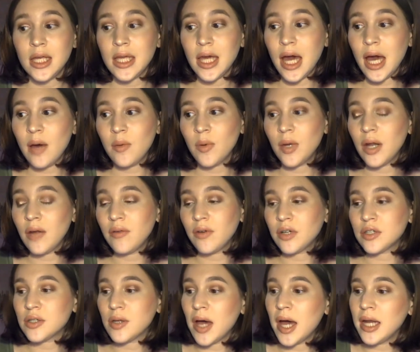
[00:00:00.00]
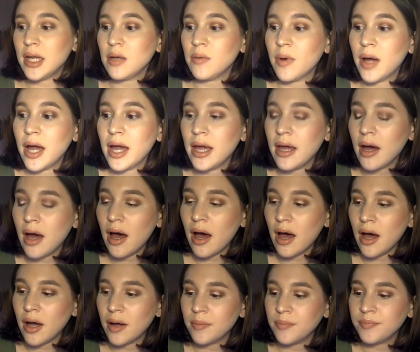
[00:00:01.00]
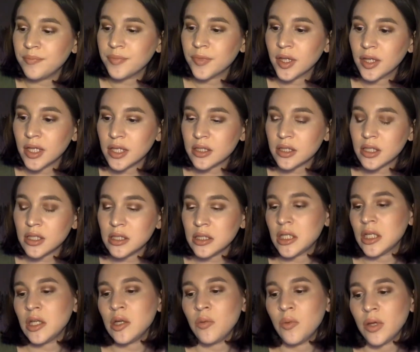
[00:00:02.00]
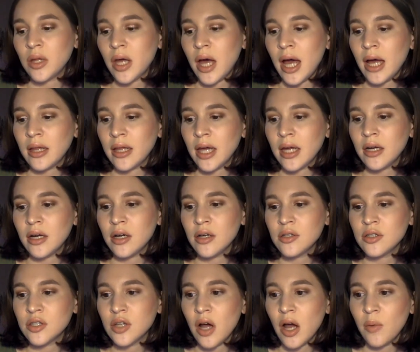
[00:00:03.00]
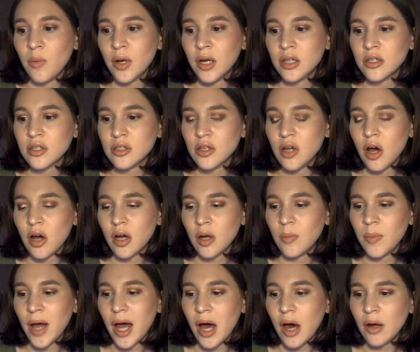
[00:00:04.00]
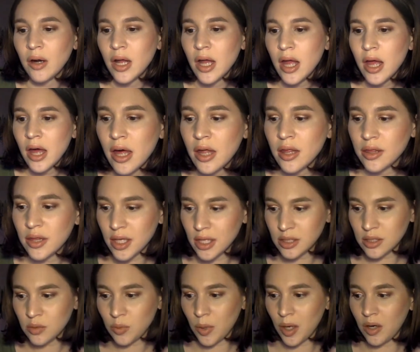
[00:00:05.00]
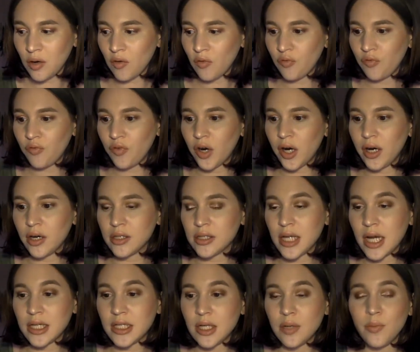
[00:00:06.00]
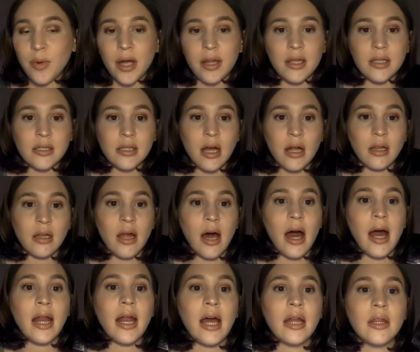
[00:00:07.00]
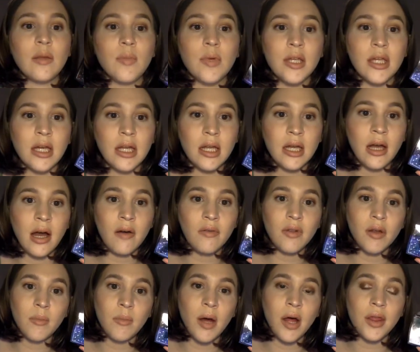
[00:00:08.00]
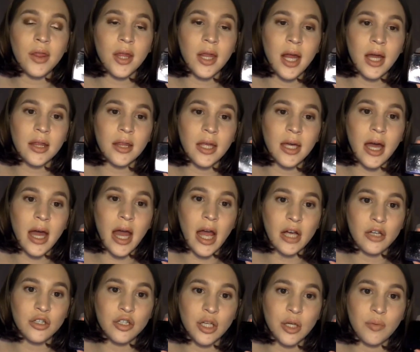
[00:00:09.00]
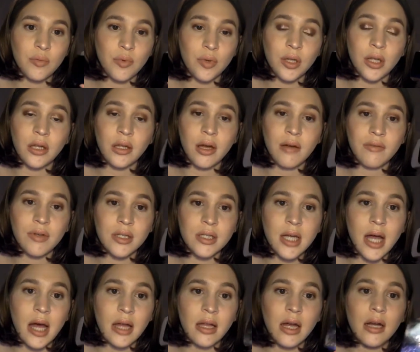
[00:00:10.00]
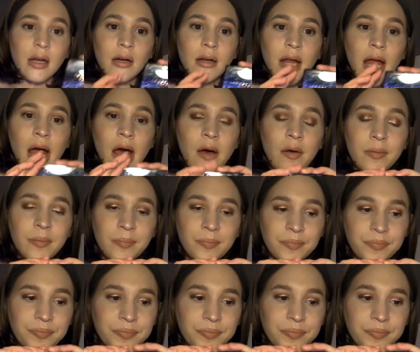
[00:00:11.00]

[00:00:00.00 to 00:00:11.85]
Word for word: Yeah, whatever. So anyway, let's continue with highlighters. So I wanted to talk about this one first. I did wear this a lot at the beginning of the month, and I think I actually really love this highlighter now.